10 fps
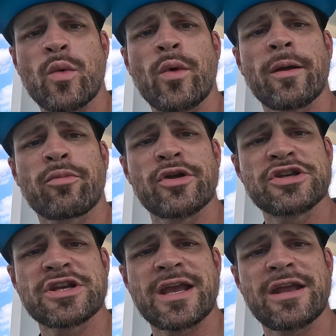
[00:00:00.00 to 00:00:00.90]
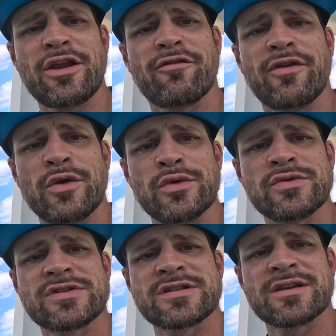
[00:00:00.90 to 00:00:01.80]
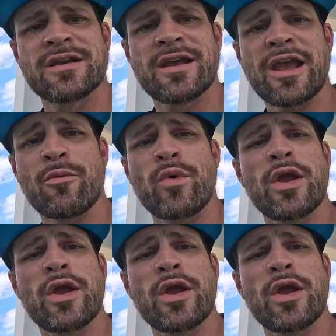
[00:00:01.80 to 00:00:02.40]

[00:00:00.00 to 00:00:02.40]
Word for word: We appreciate your views, and